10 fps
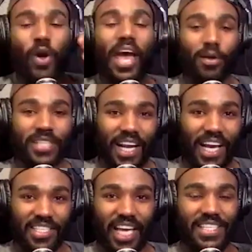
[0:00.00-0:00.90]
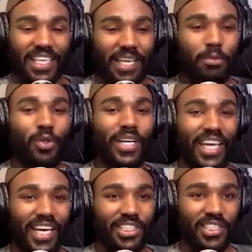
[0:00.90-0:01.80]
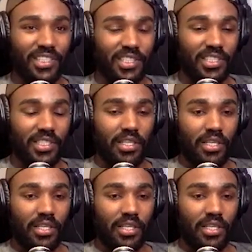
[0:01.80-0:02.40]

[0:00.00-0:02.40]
Oh yeah, I was gonna ask. As a communications